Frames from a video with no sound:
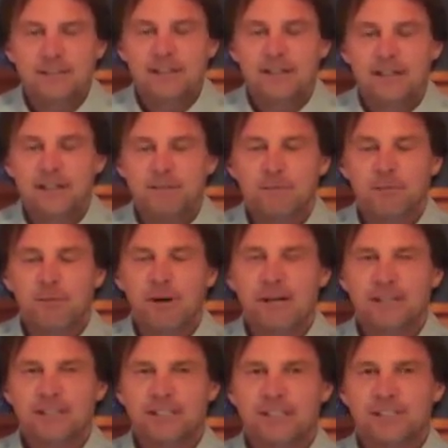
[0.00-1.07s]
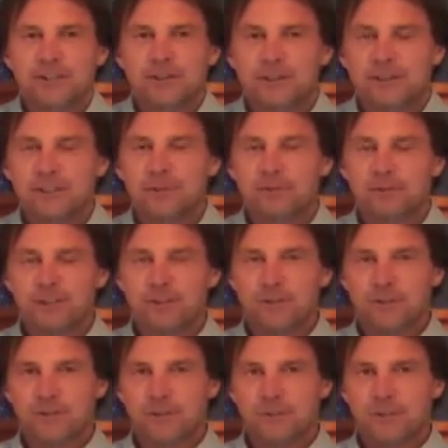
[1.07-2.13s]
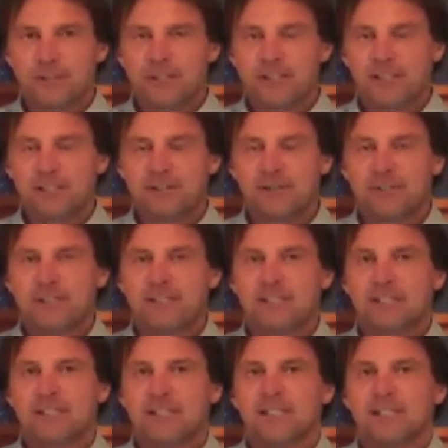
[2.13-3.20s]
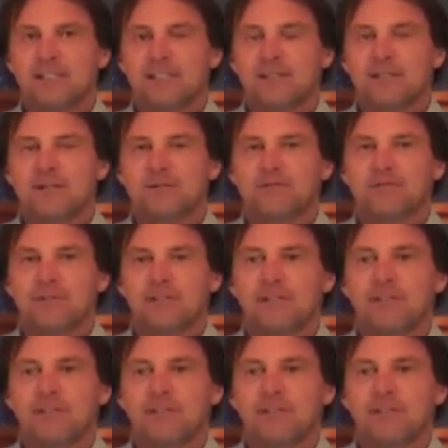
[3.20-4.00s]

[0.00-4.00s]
the body's usually renewed with an increased sense of